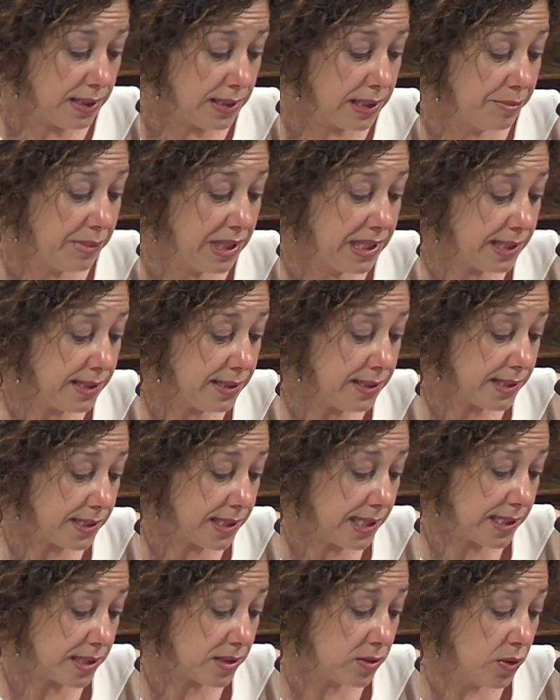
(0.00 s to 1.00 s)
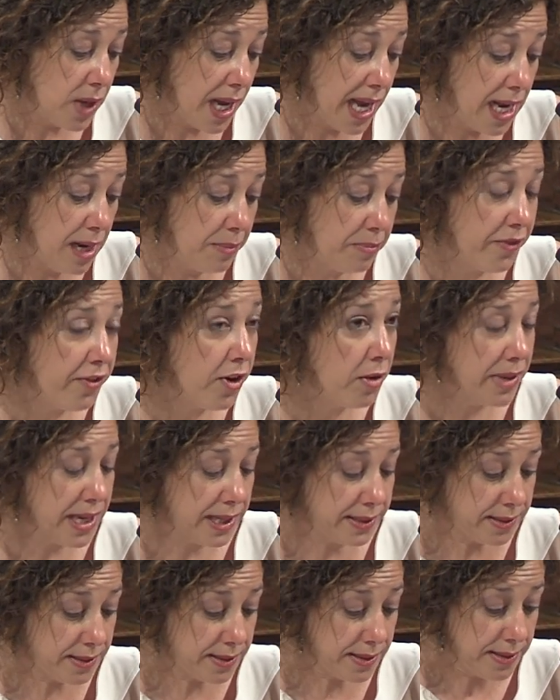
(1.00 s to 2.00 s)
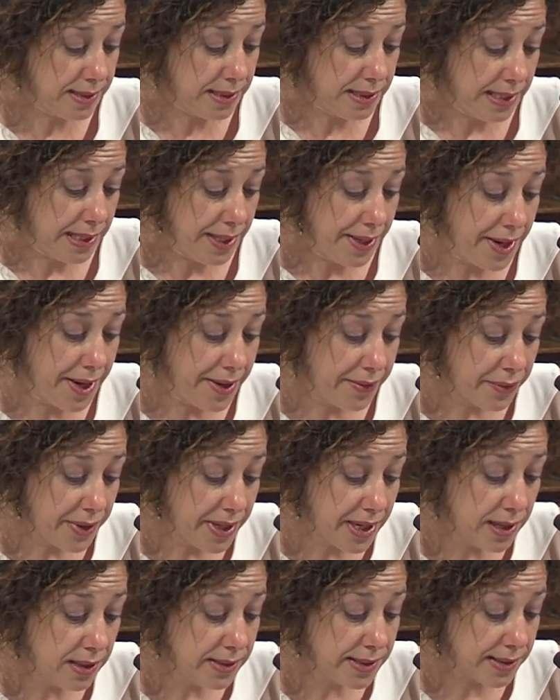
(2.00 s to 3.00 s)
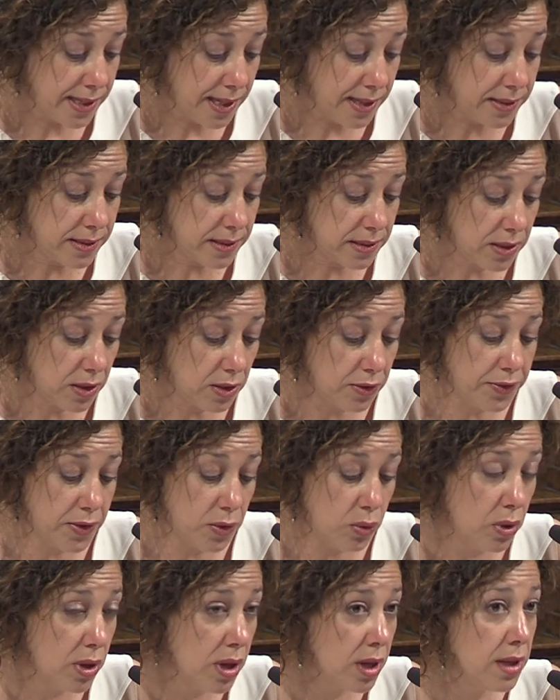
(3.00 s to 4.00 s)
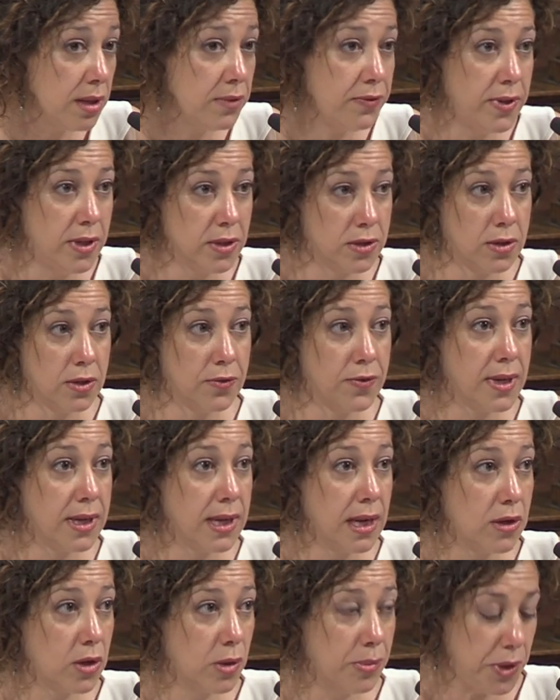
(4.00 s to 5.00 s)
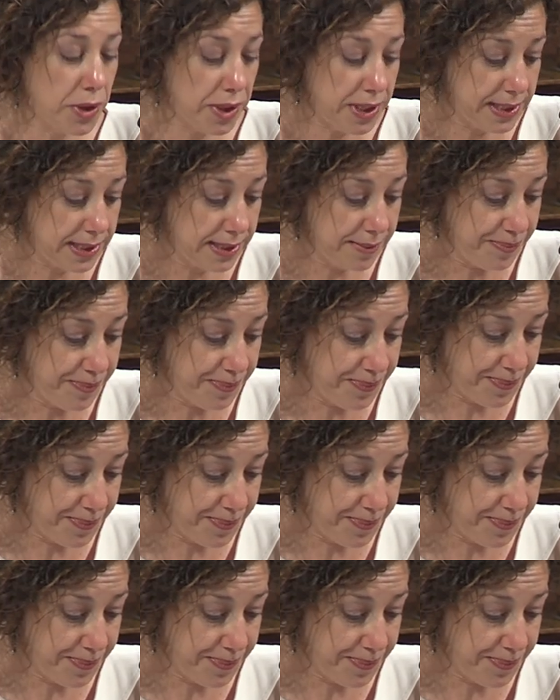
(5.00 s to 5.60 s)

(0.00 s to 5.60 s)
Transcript: The meeting seeks to help foment a real sense of a world philosophical community.